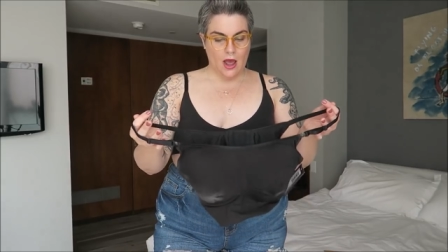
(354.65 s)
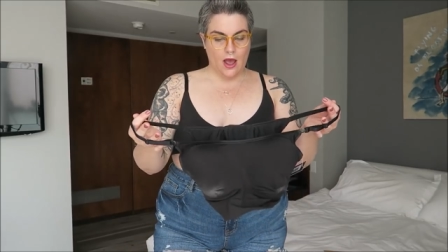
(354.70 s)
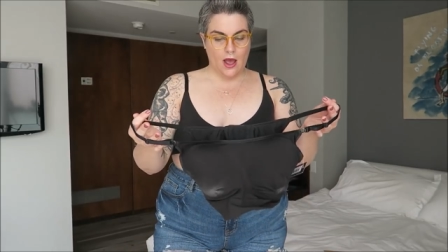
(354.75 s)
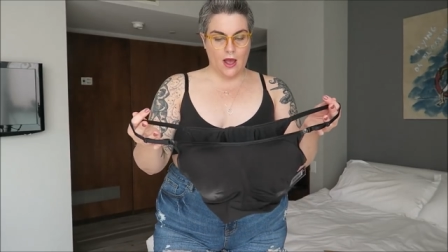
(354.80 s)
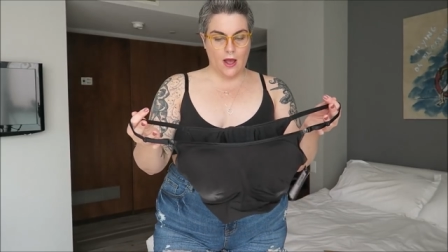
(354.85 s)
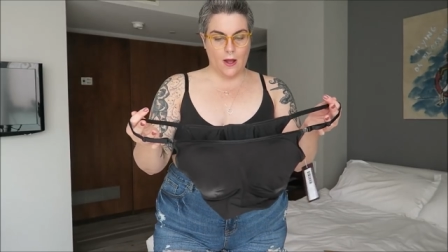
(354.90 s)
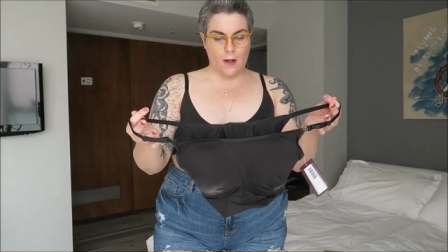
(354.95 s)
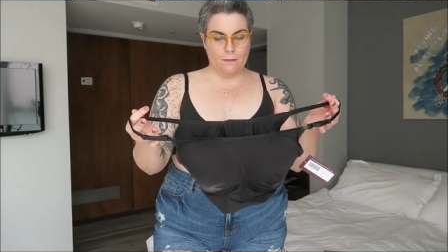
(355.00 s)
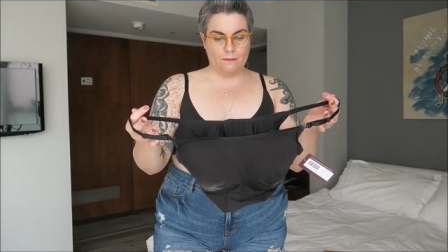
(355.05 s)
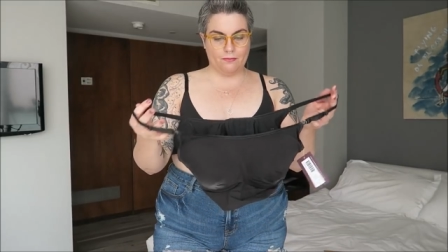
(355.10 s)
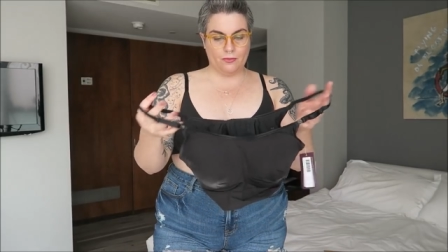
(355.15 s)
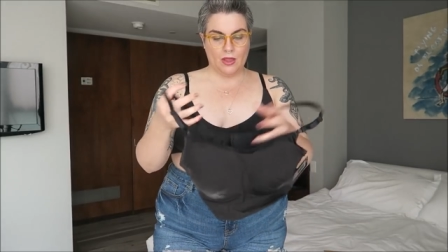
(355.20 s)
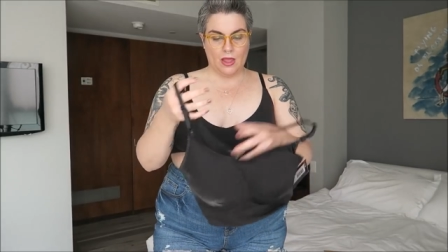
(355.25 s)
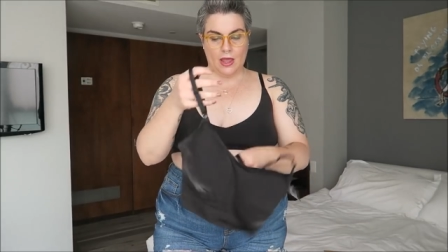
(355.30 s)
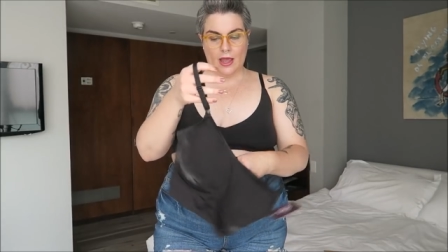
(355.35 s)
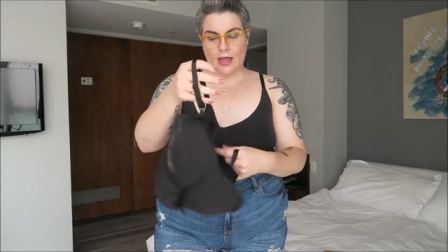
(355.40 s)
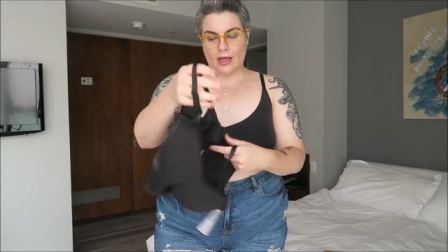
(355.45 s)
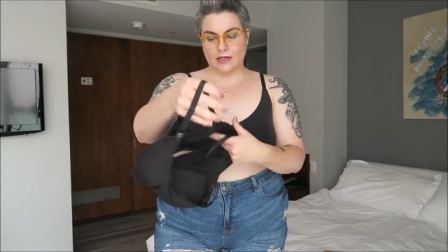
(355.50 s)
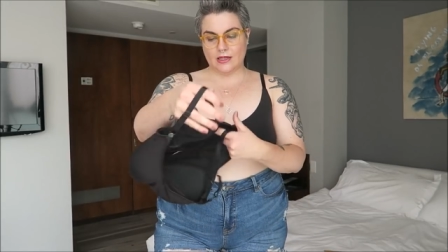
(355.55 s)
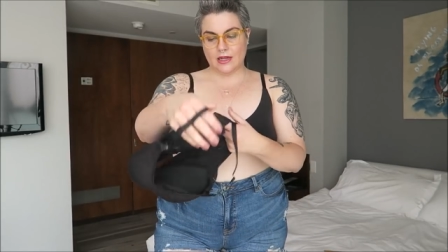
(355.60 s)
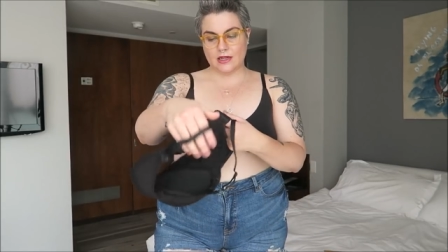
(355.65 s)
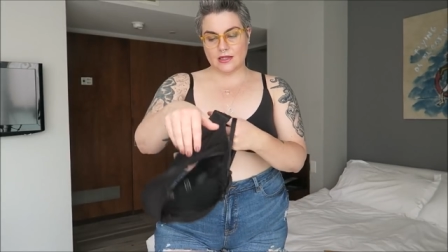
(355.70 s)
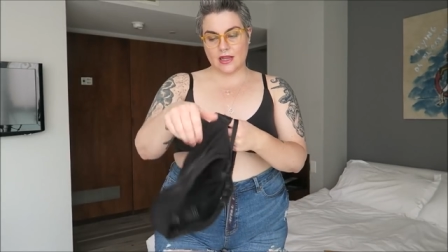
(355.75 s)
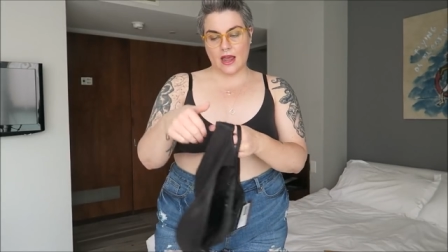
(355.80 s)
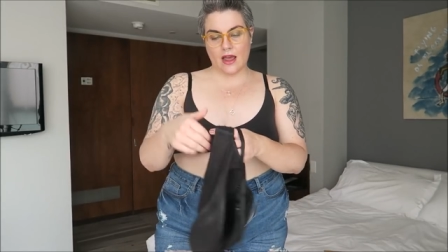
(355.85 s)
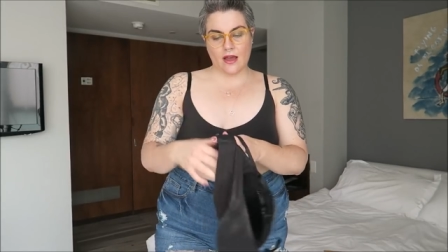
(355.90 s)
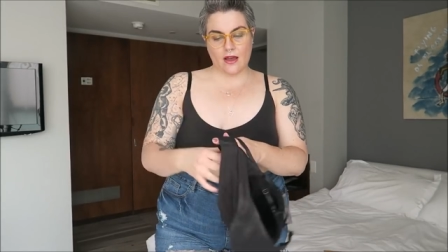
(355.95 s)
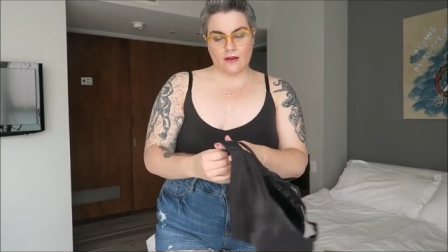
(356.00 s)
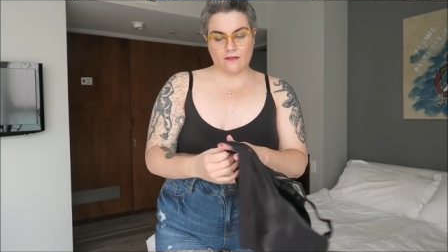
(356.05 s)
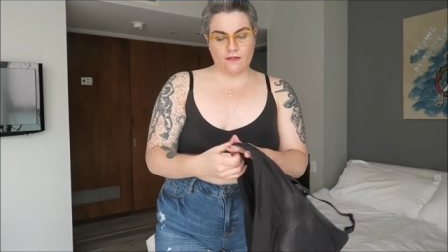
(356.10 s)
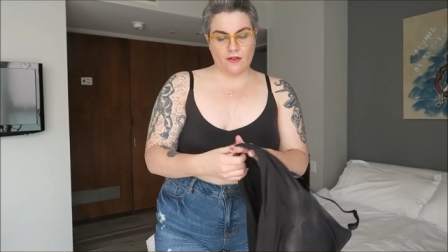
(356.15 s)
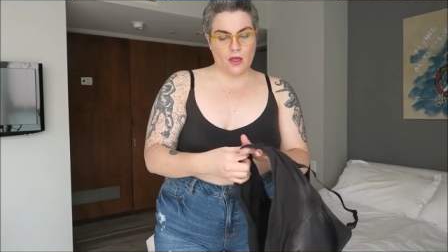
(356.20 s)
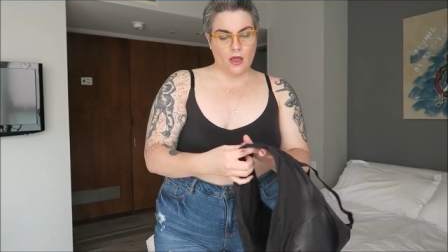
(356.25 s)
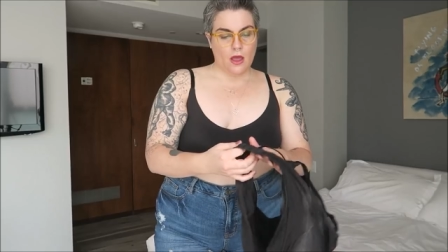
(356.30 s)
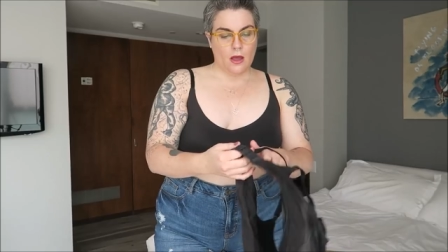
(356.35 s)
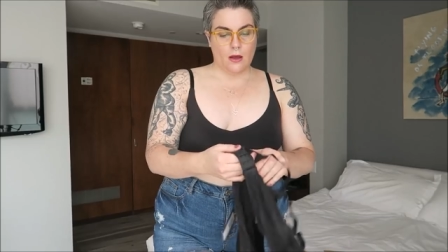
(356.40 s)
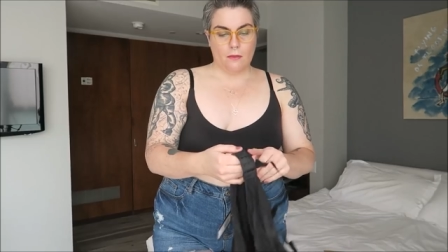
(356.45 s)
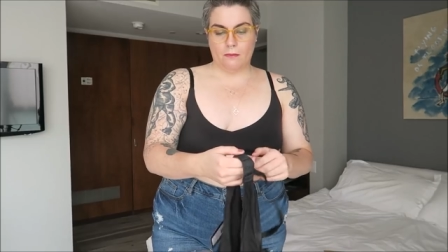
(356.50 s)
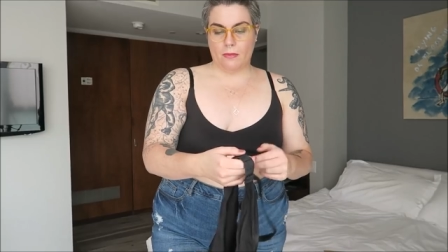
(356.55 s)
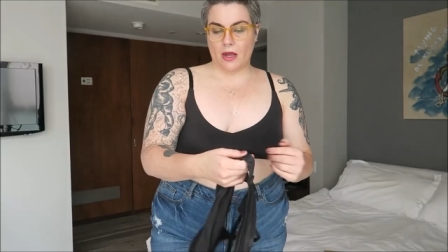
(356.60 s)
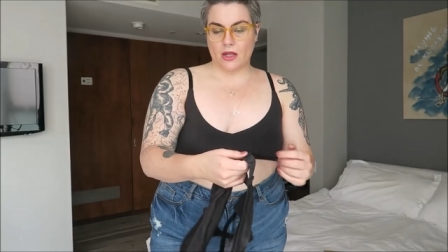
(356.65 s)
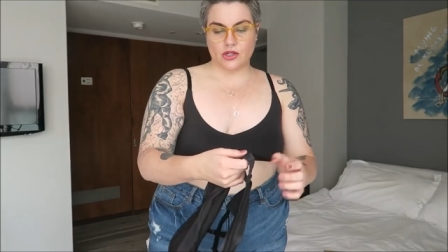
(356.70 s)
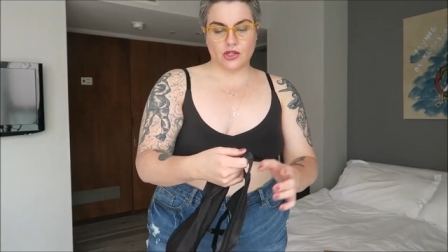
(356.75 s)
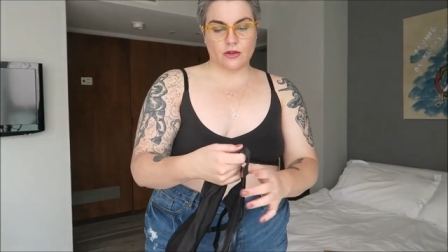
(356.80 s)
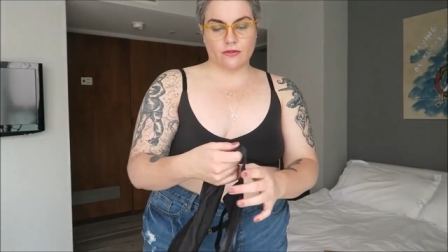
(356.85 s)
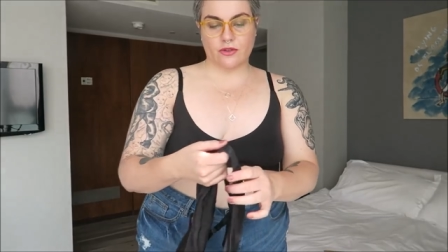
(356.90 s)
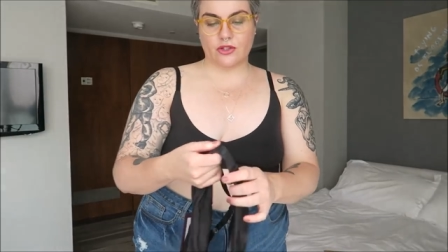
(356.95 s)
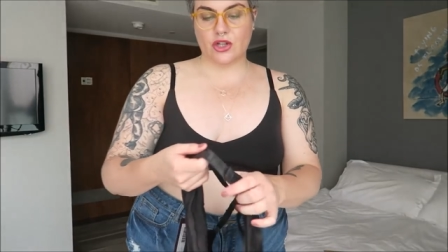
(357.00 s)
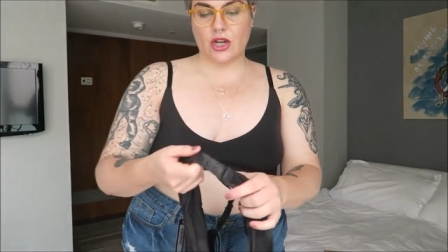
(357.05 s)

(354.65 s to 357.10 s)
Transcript: Um, it does have a bunch of